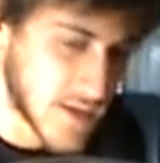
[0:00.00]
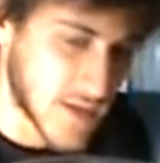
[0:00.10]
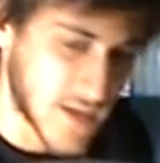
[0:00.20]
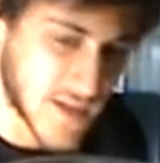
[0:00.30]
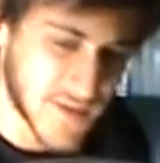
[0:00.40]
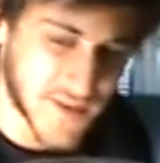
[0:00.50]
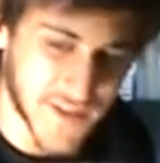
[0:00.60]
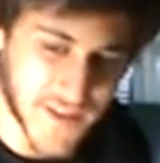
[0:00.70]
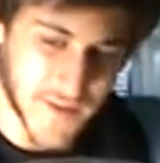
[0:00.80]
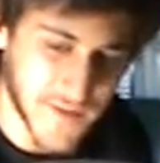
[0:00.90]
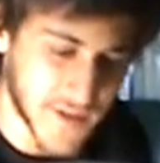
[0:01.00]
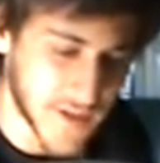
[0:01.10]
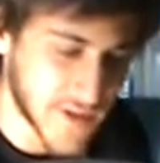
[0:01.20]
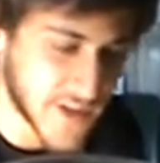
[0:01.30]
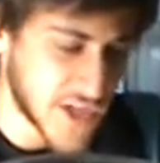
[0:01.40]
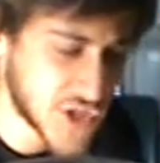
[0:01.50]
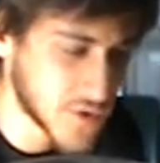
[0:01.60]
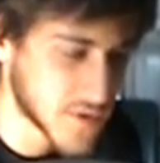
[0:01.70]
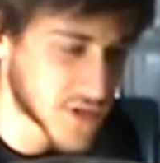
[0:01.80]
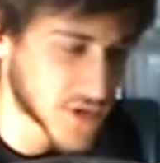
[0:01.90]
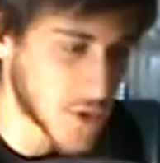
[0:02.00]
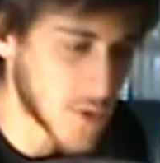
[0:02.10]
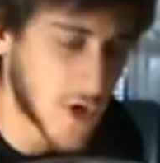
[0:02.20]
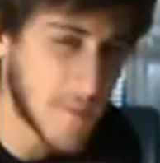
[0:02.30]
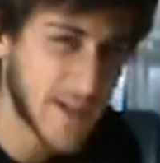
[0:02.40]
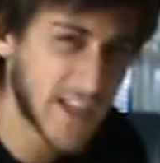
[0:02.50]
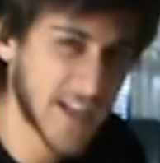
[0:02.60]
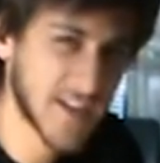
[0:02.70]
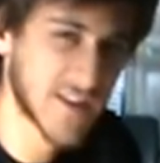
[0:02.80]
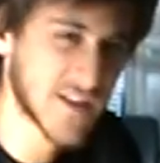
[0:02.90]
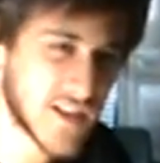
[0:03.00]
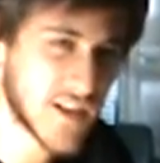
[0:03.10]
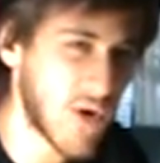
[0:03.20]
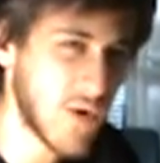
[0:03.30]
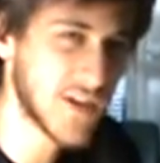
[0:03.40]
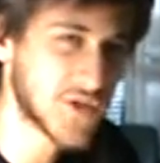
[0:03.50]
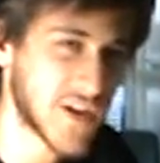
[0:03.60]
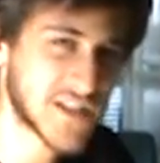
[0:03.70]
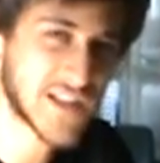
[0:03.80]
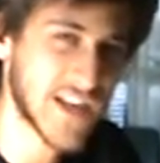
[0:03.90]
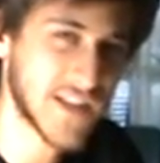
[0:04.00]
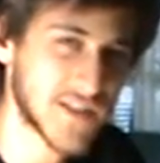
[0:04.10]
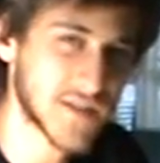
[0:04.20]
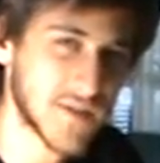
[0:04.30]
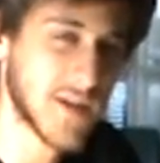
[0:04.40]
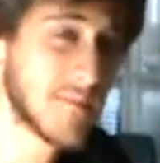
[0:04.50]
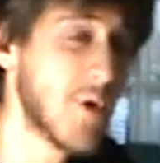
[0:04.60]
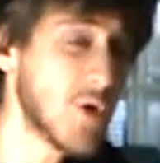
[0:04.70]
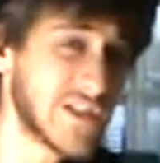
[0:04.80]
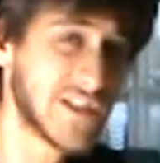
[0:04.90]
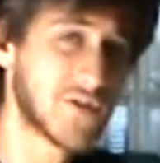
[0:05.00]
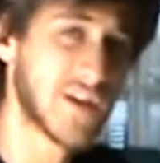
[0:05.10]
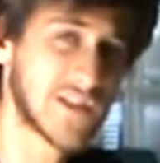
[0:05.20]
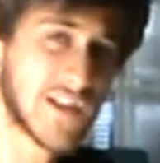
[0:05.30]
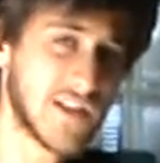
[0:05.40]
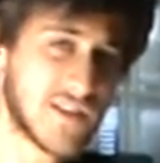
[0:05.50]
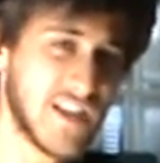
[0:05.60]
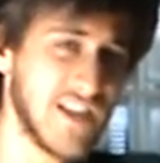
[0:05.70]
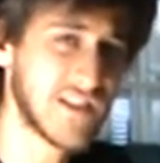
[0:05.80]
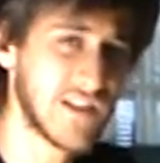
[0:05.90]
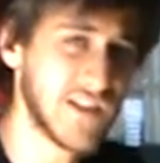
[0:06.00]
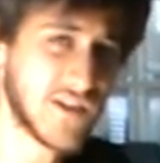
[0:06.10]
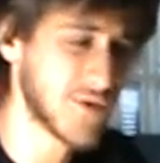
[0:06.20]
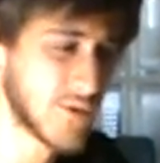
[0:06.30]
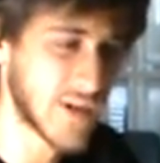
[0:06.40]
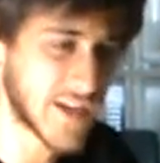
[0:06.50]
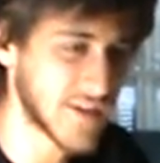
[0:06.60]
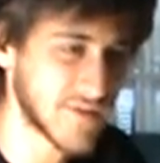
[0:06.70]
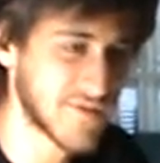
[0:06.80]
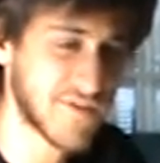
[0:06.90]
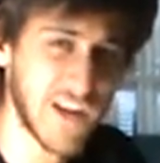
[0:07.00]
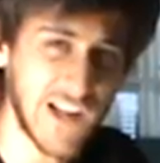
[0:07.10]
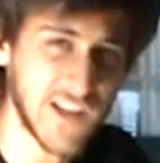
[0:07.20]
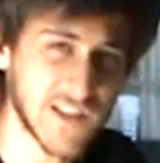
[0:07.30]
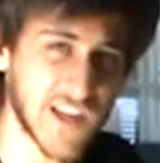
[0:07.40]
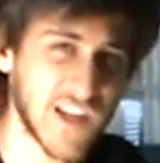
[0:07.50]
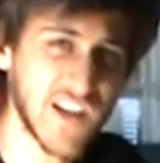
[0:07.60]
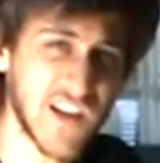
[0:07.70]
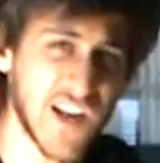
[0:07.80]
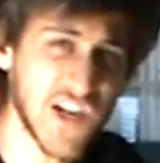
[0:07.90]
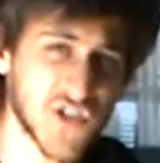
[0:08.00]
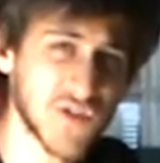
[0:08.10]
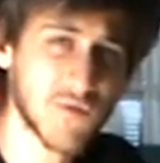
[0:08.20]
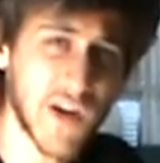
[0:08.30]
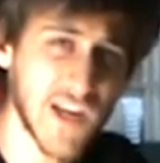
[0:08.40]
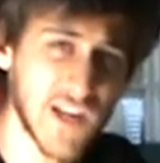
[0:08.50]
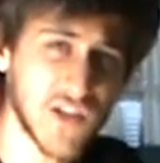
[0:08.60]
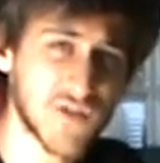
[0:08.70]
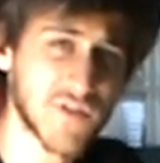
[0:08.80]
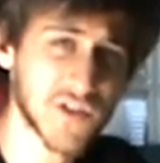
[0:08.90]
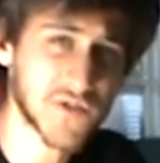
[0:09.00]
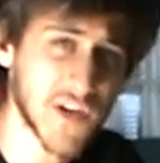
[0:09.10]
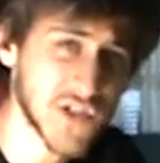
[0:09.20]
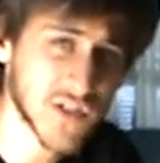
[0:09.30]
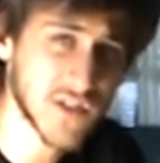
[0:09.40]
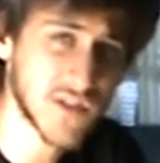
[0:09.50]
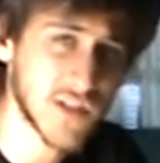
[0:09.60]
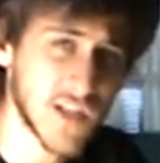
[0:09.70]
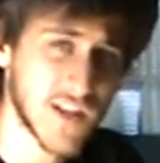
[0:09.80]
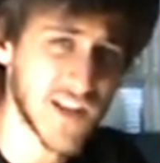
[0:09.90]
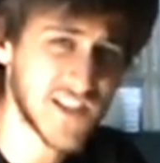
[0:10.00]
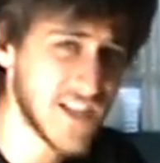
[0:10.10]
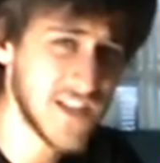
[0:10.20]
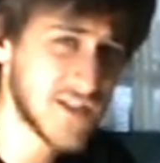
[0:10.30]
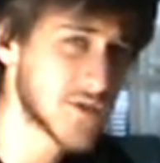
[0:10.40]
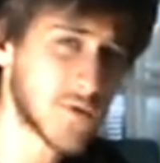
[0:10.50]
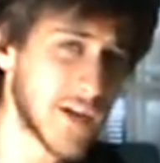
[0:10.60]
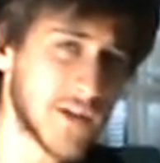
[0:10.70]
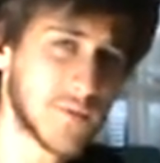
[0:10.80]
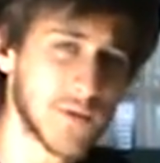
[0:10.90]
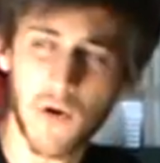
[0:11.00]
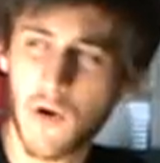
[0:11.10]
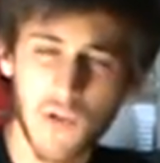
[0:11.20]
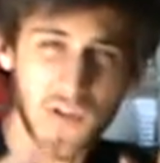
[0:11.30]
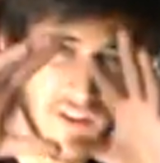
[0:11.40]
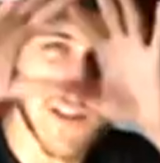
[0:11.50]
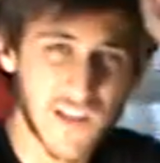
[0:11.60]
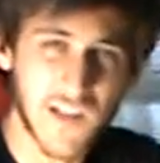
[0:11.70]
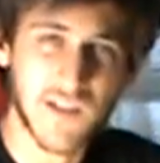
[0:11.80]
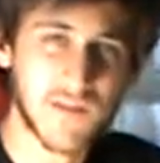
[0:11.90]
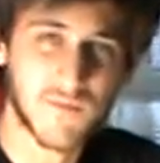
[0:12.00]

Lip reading: the issue is so complicated that it mostly translates easily into like feelings like indignation, rage, frustration. That's the easiest way to put all of this like